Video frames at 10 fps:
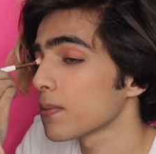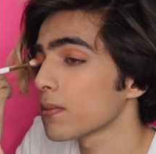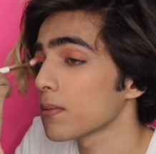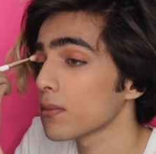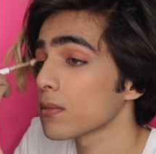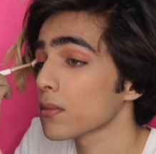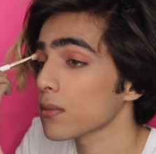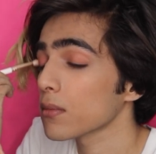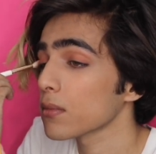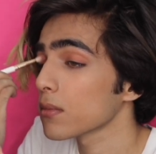
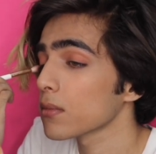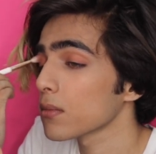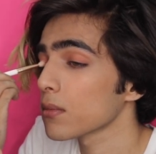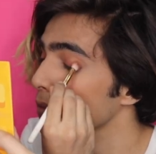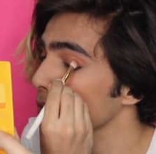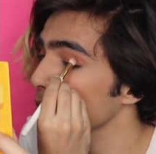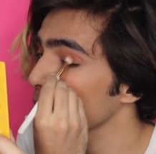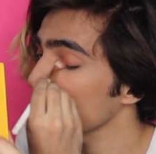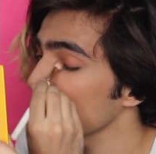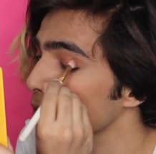
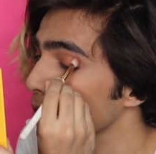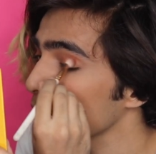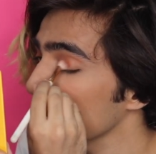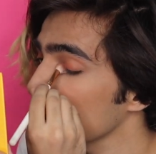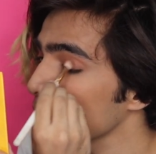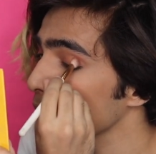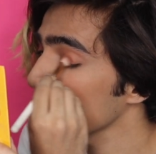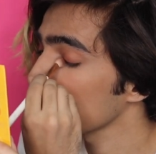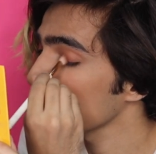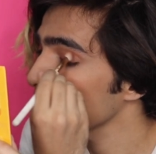
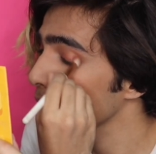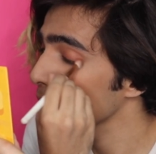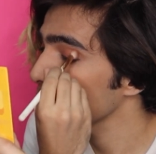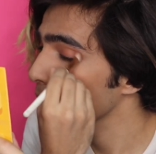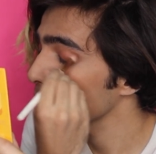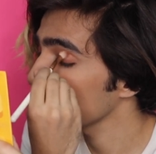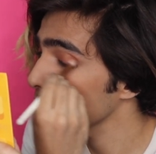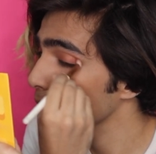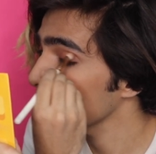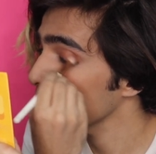
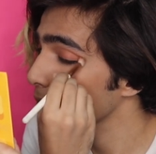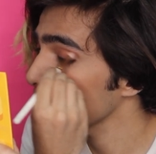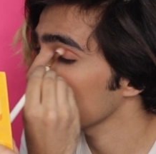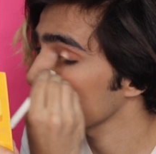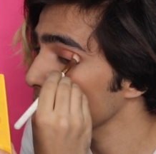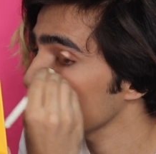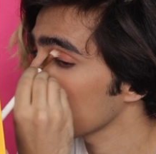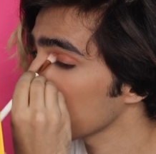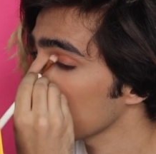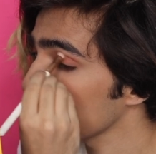
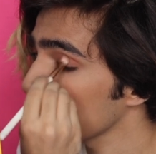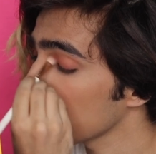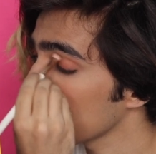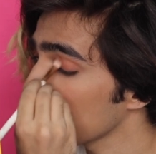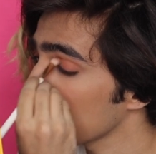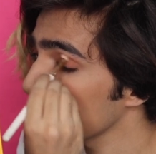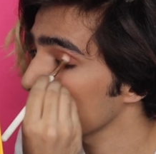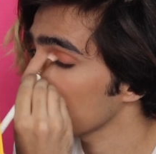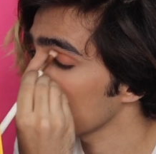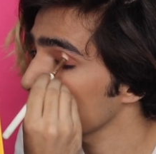
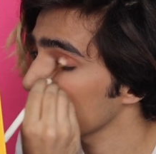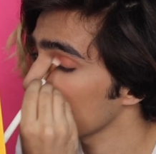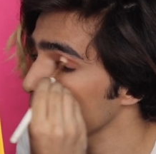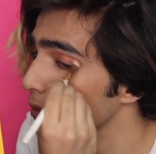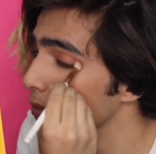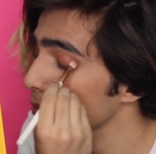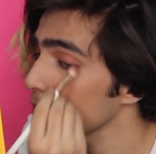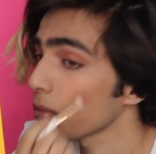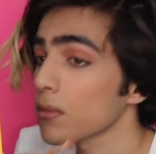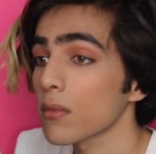
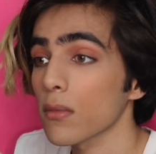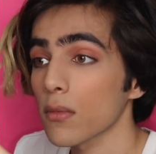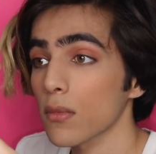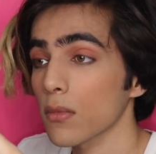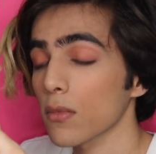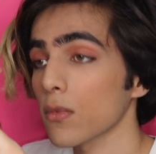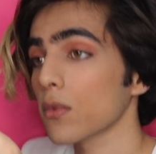Nobody speaks.